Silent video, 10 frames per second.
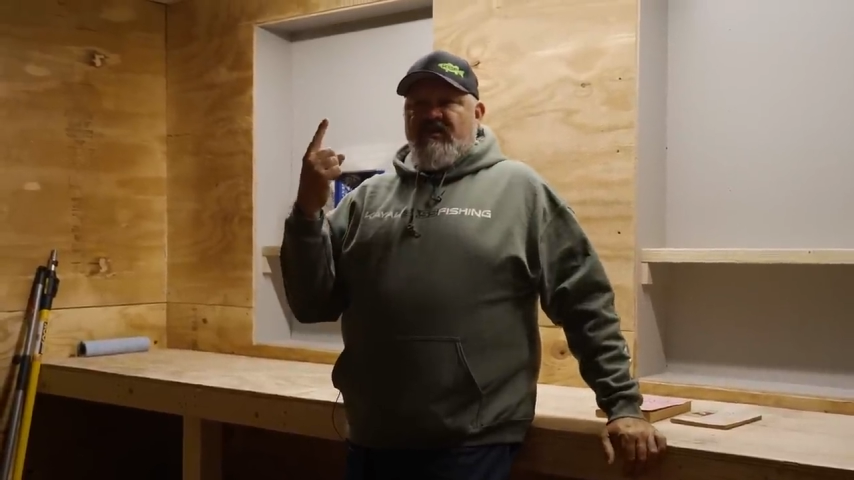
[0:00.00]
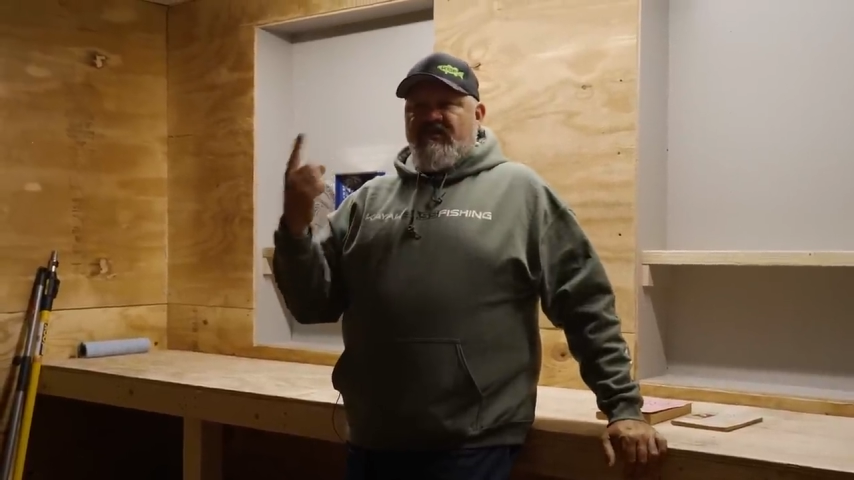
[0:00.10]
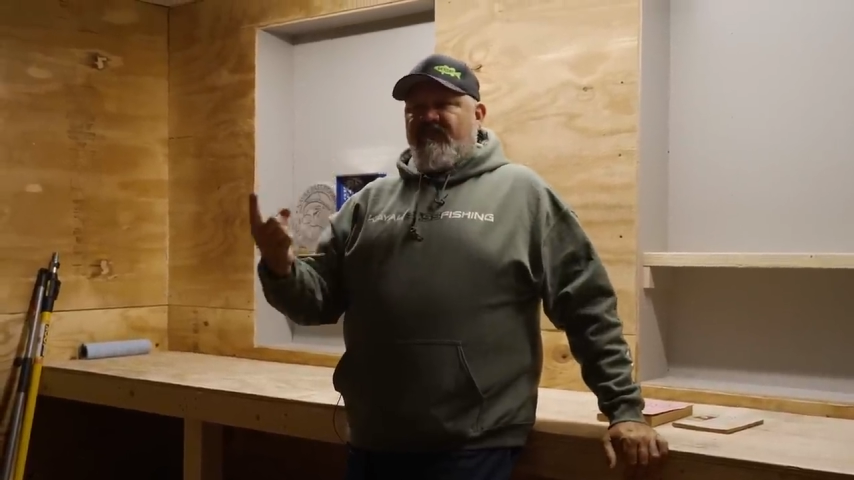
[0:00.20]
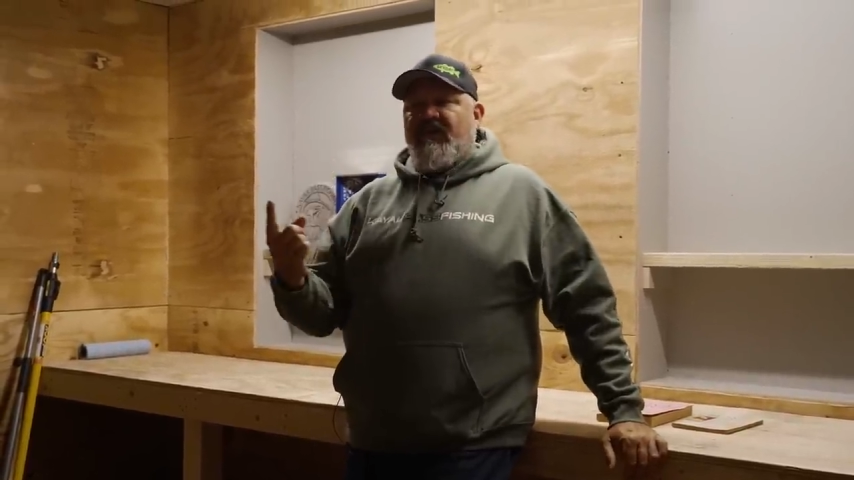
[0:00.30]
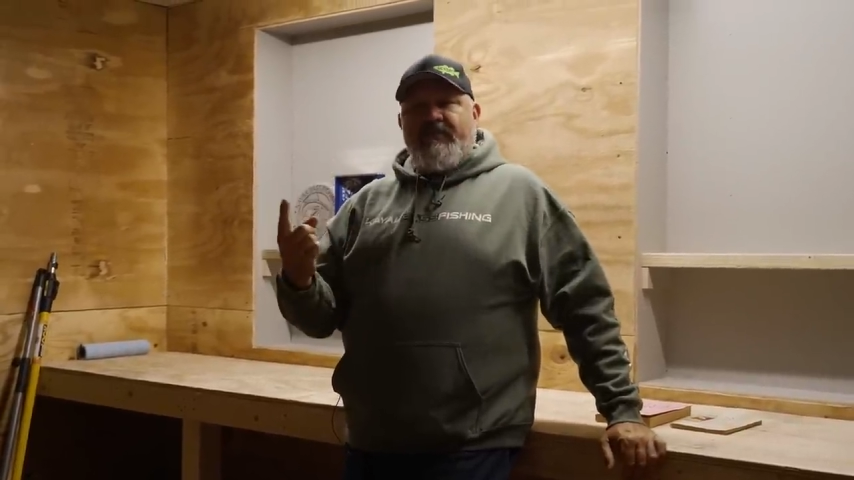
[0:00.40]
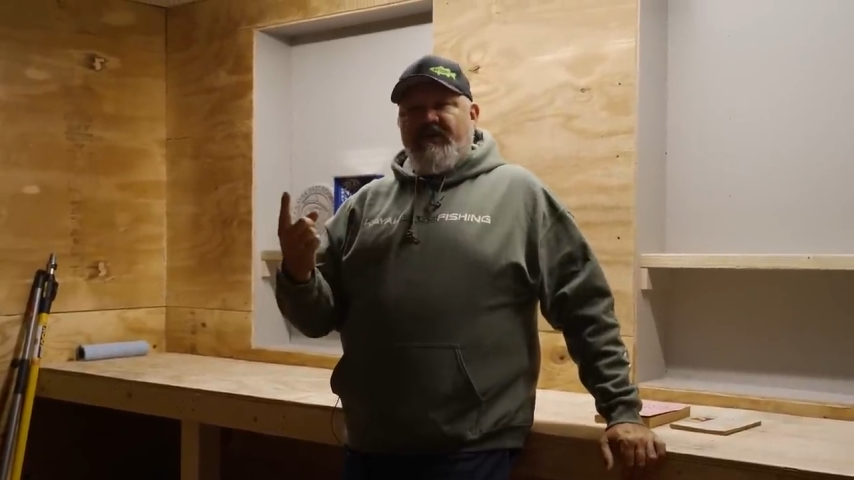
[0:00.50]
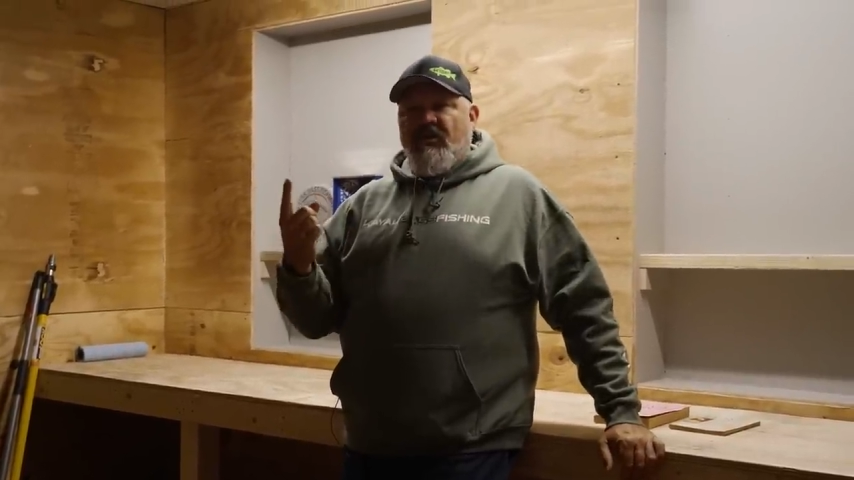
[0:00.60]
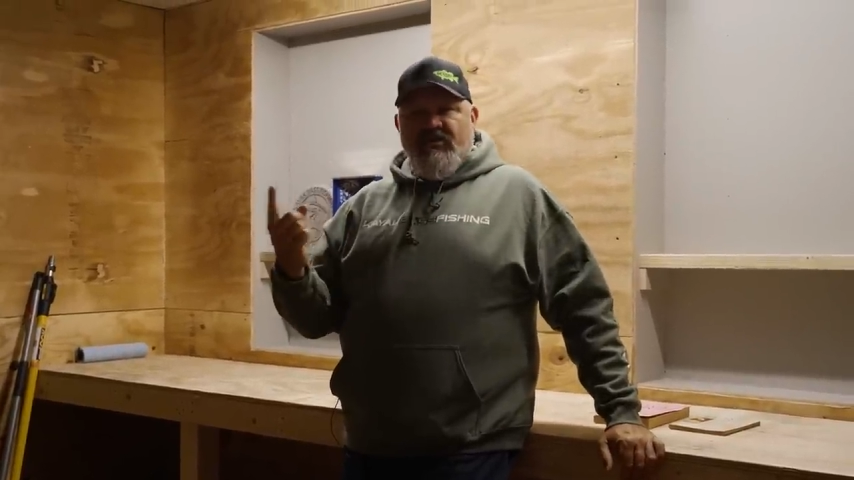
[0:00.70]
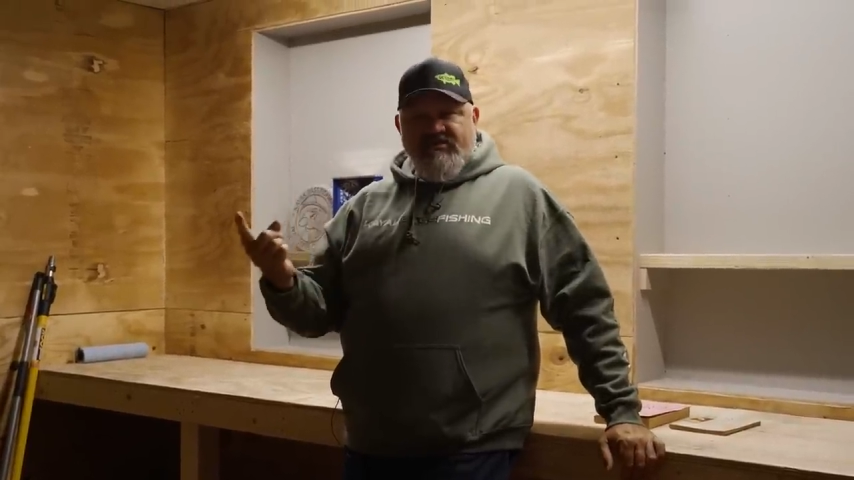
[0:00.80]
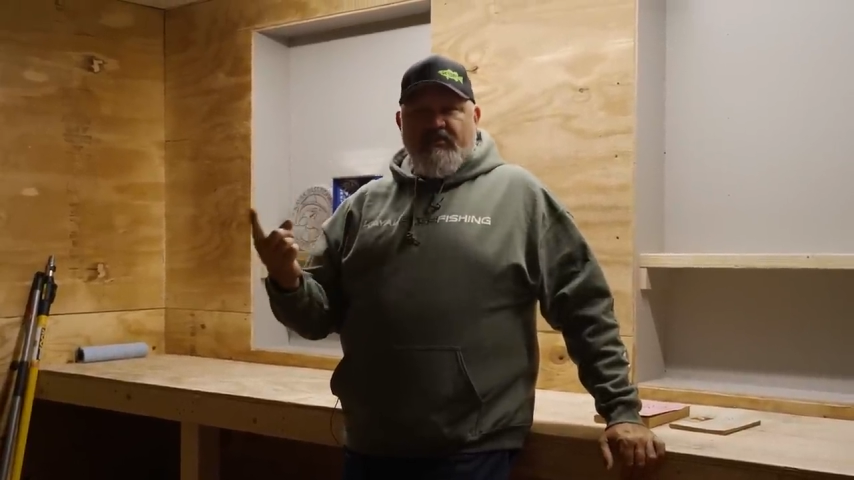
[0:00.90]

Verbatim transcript: developing awesome